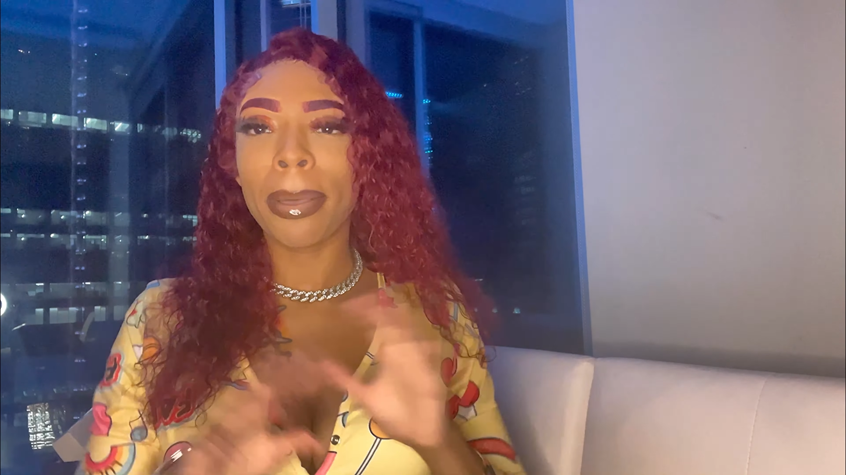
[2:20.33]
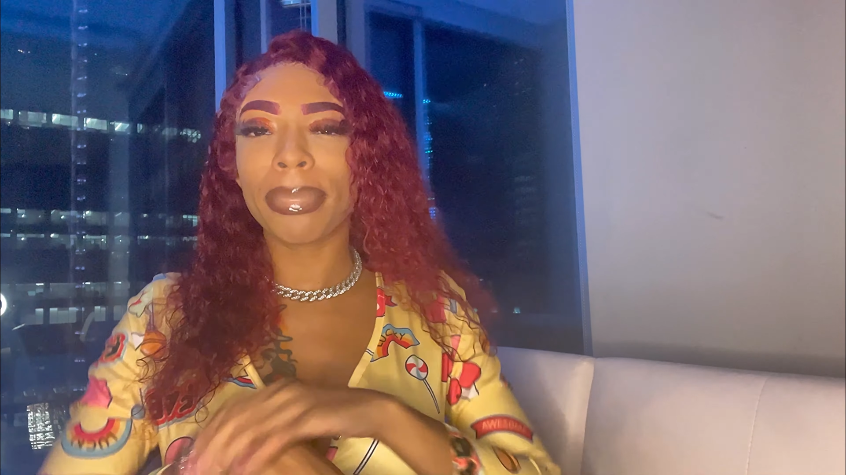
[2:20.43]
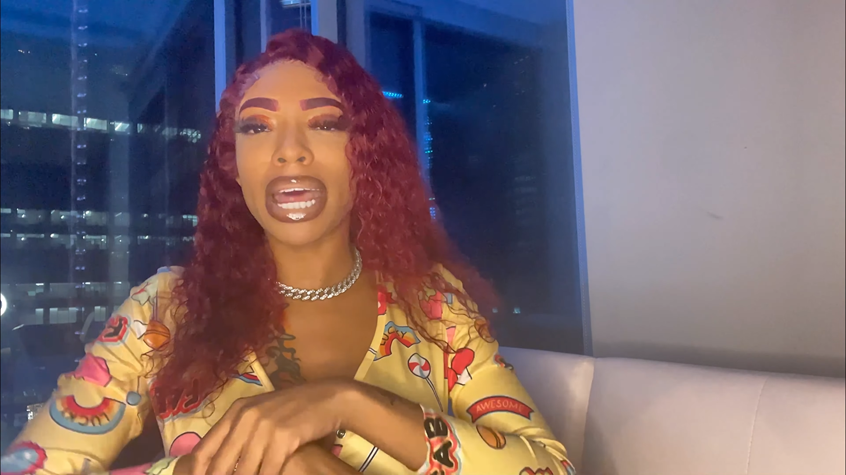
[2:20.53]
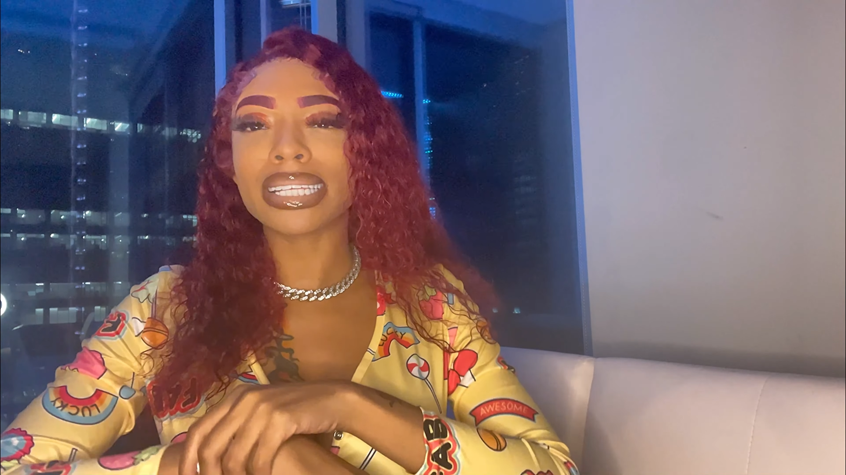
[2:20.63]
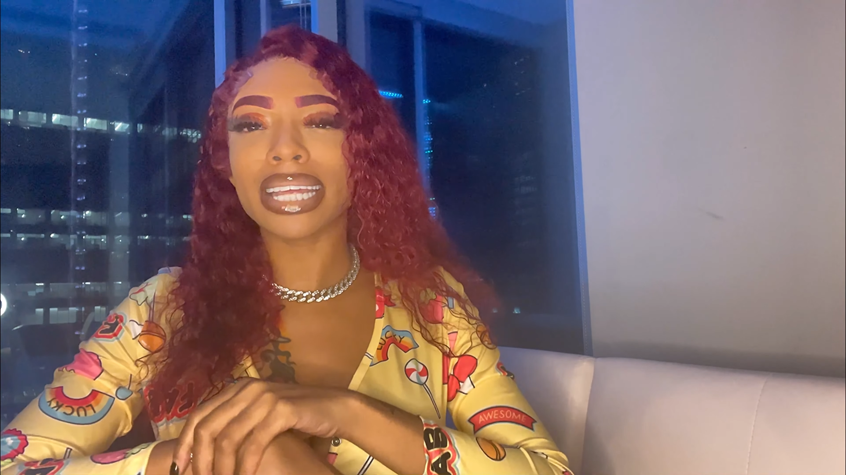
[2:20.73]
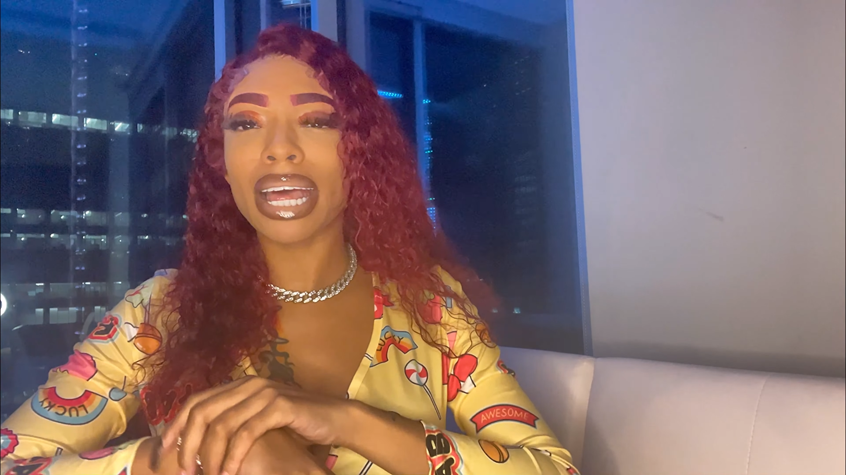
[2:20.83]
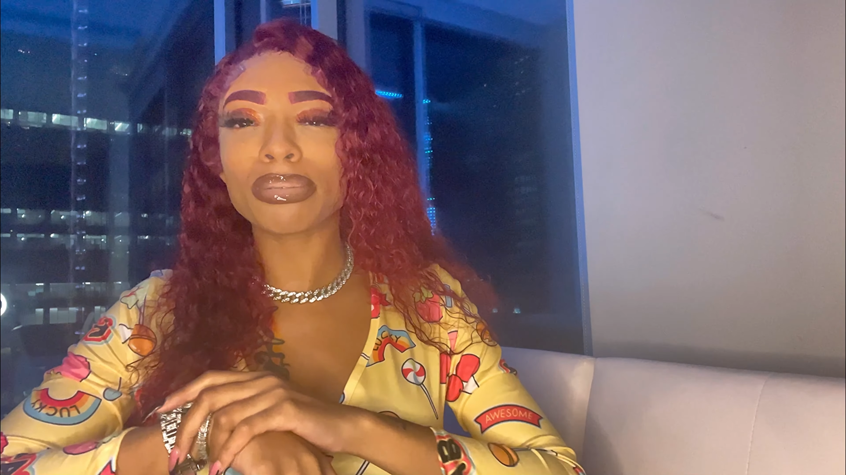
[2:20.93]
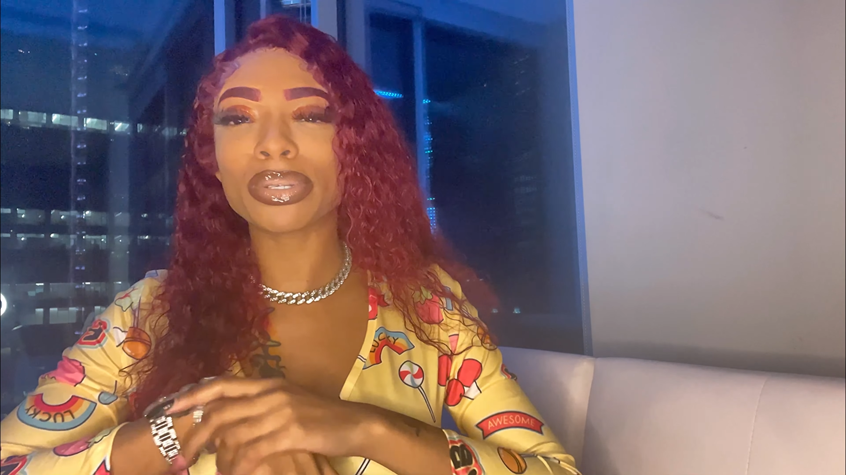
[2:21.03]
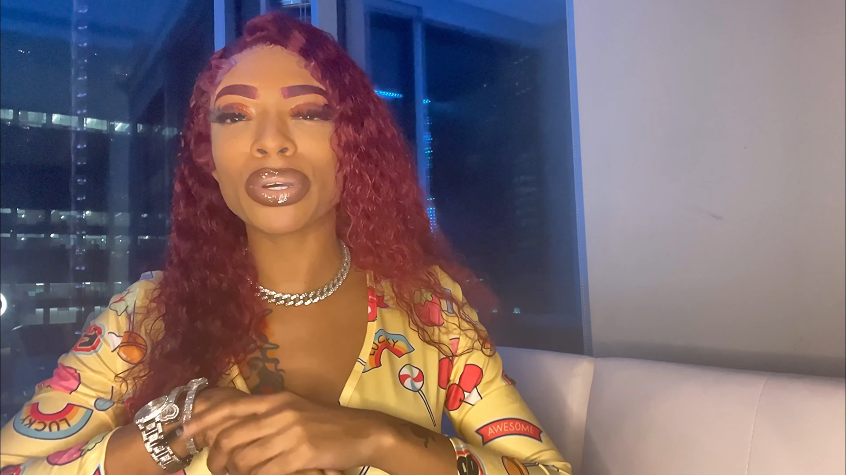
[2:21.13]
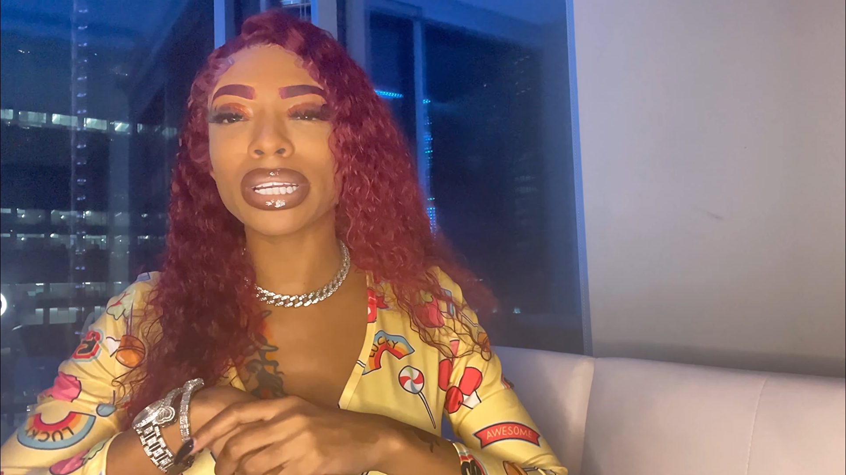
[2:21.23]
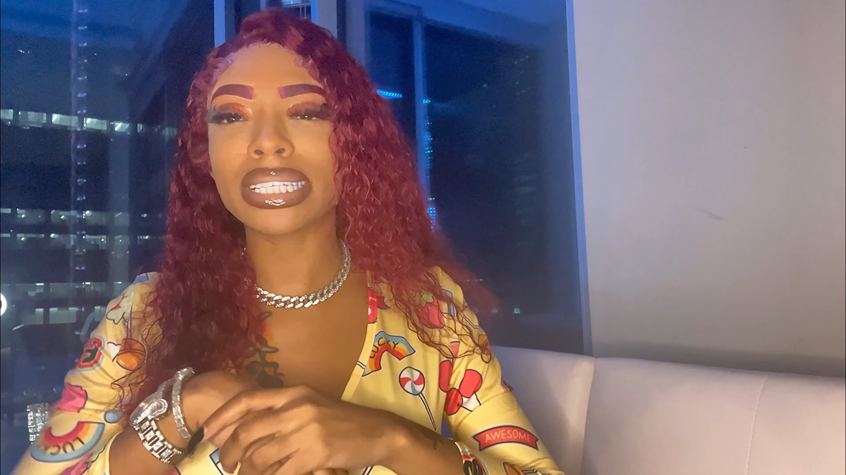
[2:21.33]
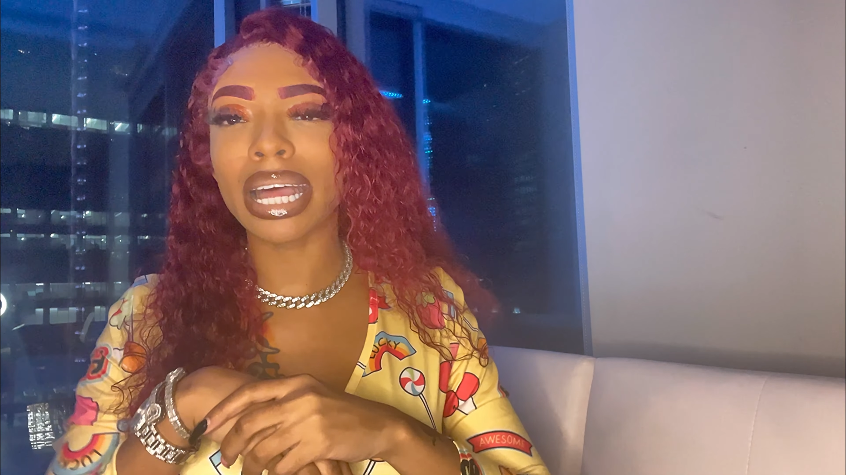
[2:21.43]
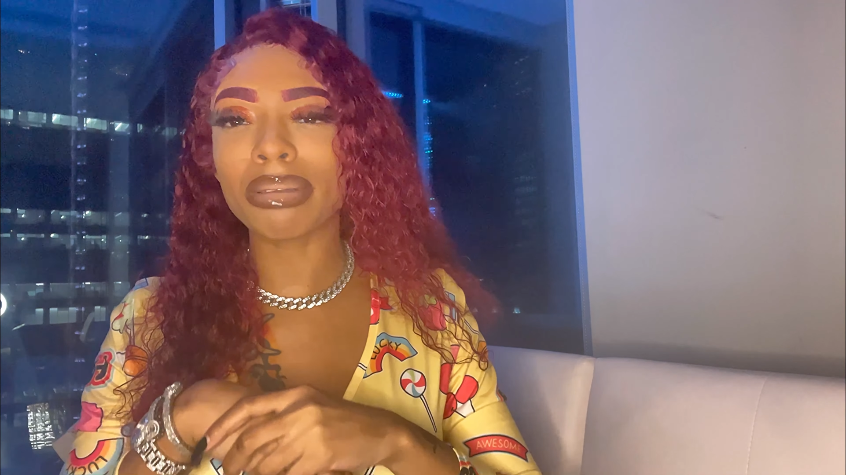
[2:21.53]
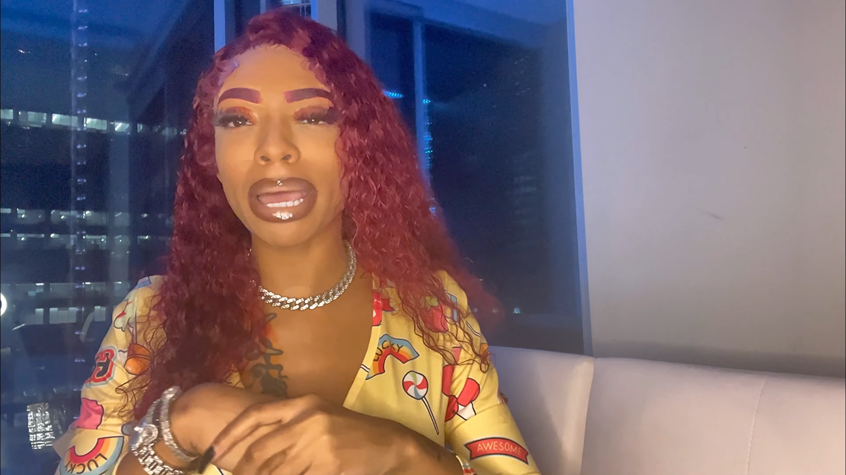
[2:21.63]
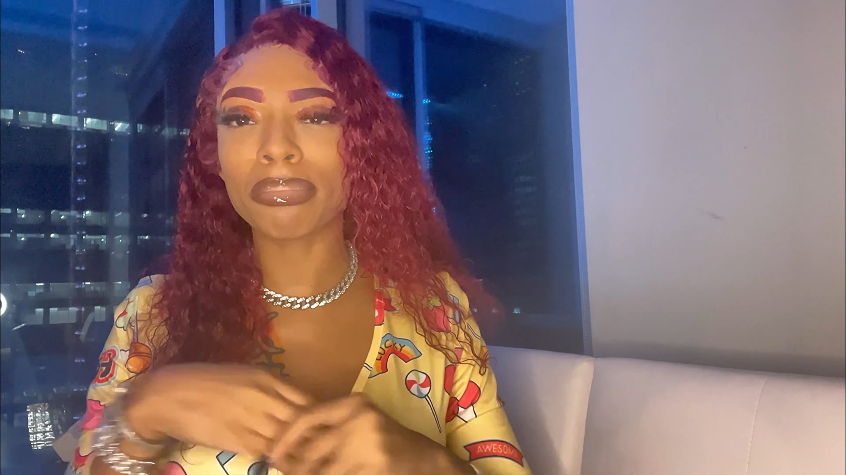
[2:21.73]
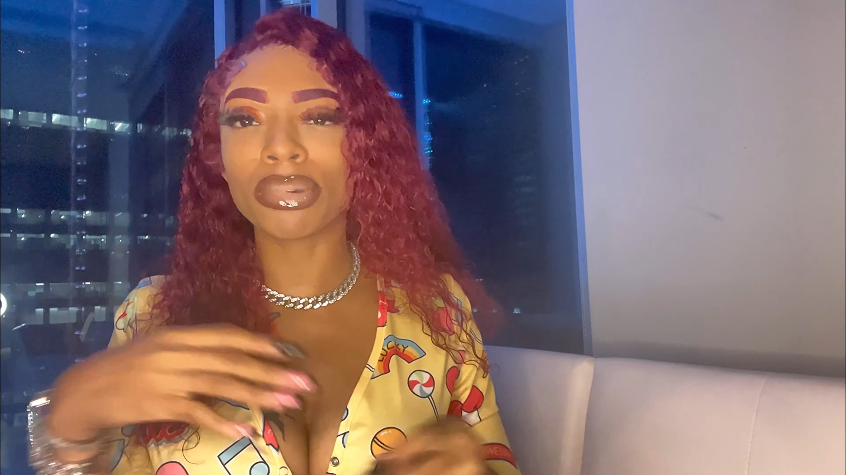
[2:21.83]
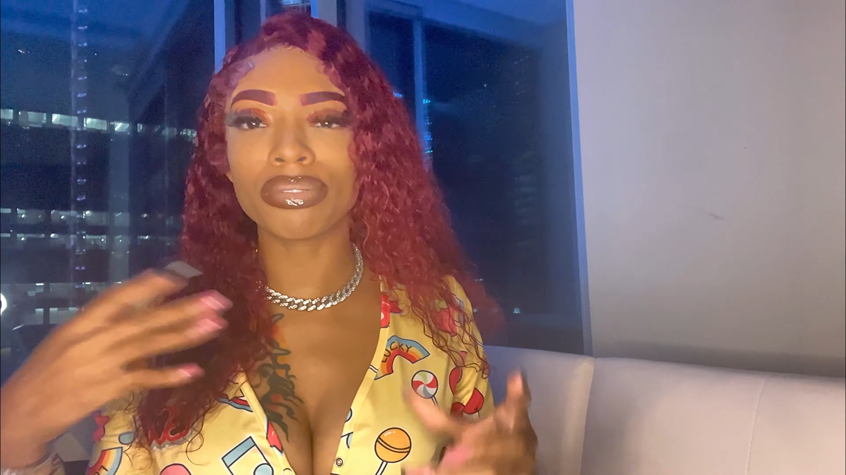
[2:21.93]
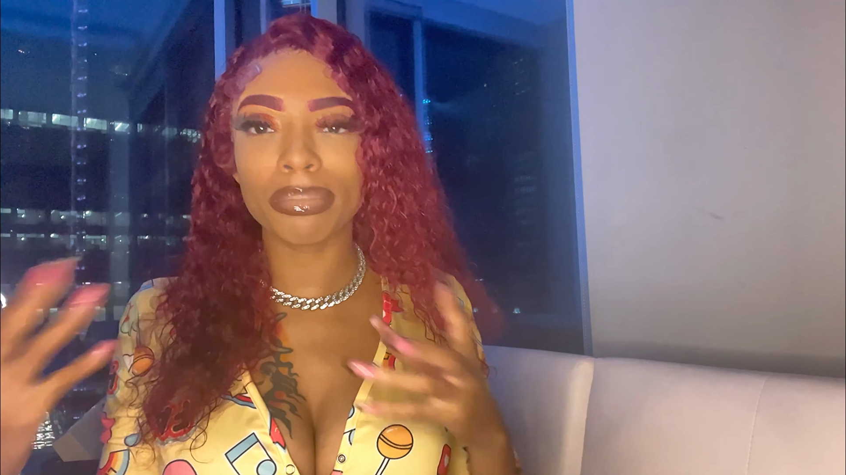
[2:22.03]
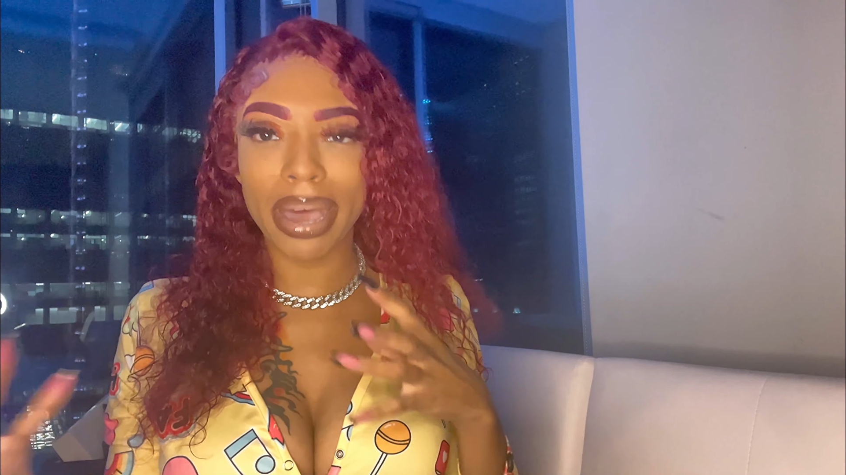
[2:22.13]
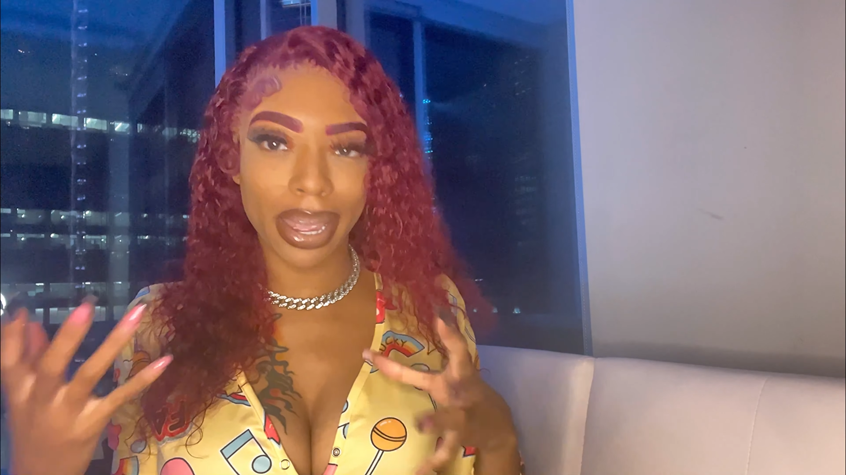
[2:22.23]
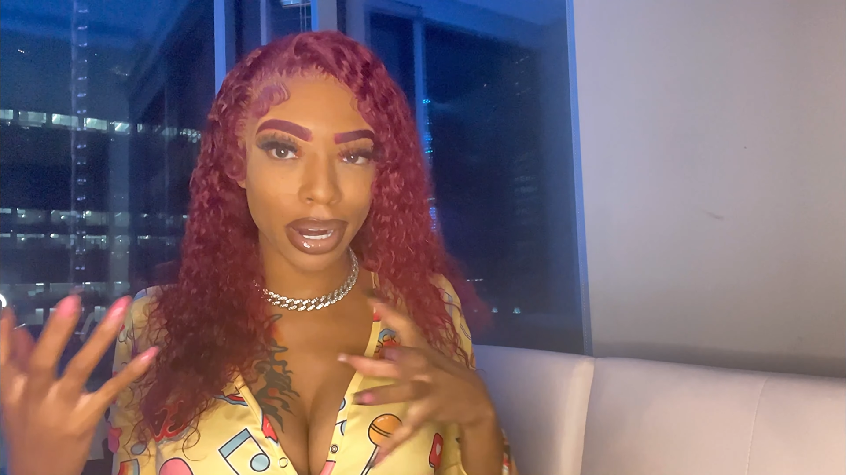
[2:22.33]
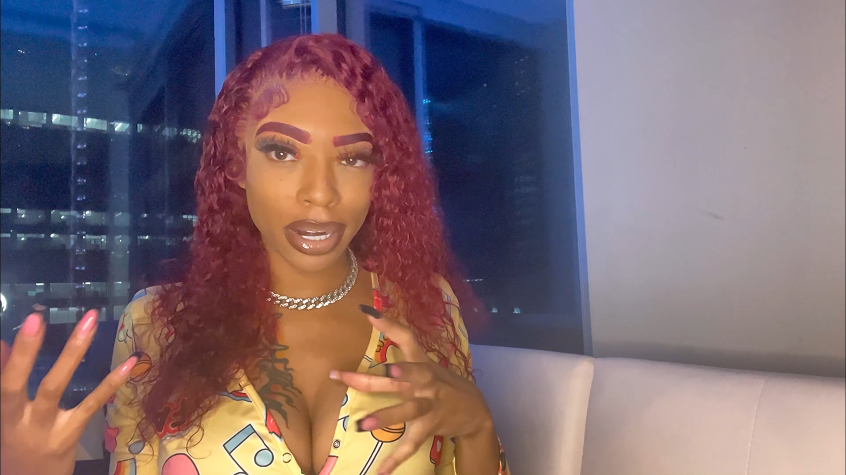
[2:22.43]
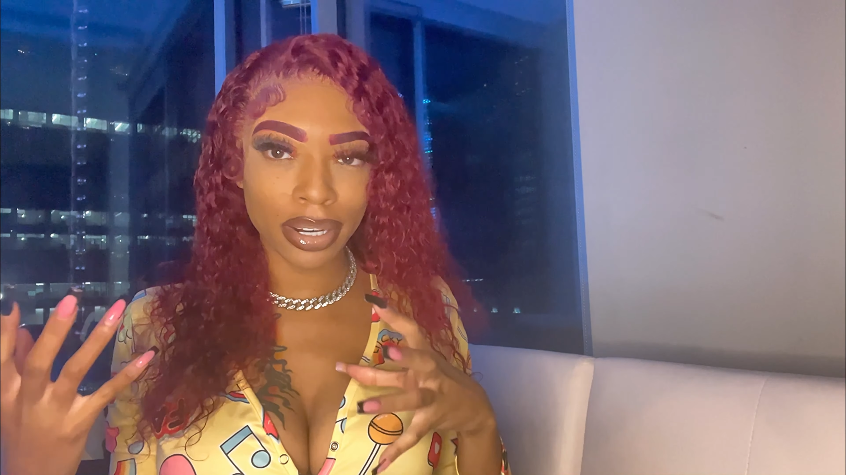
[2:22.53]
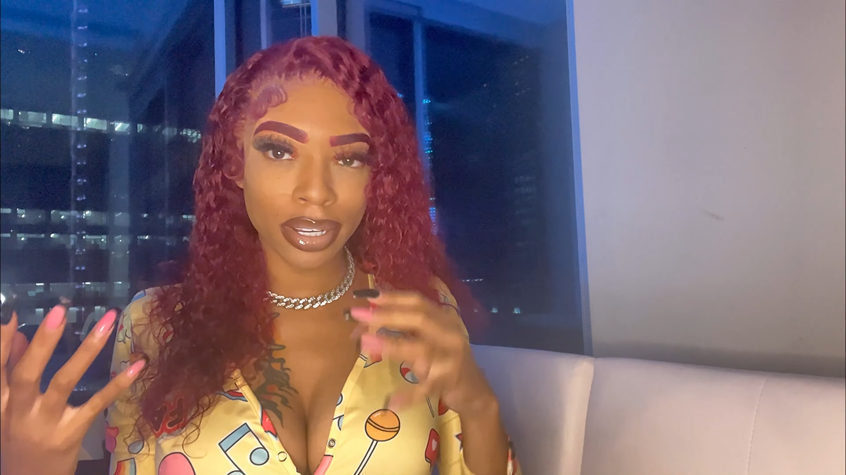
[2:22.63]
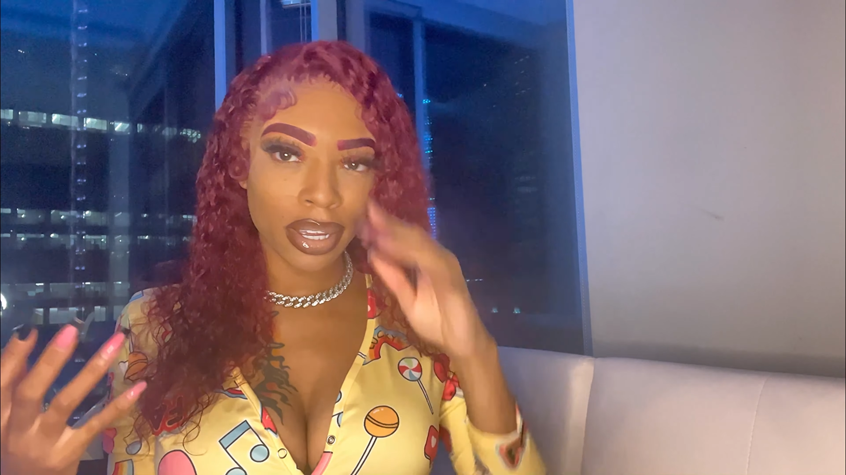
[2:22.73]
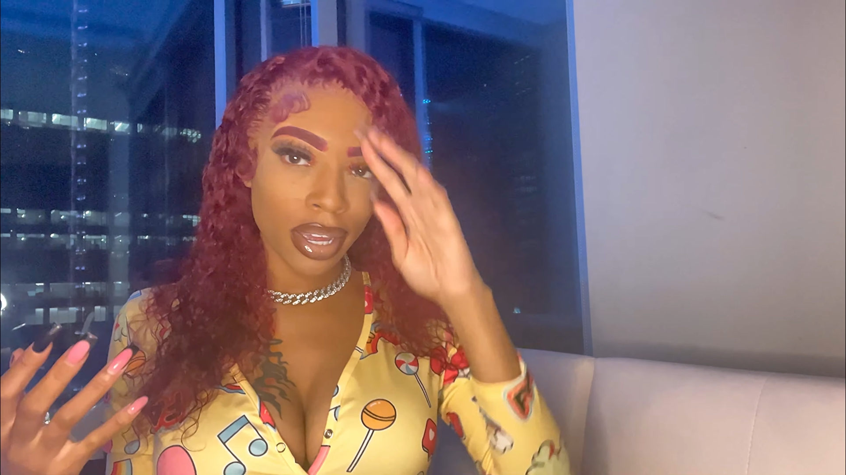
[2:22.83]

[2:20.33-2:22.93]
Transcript: But I said I was gonna stop like moving my hair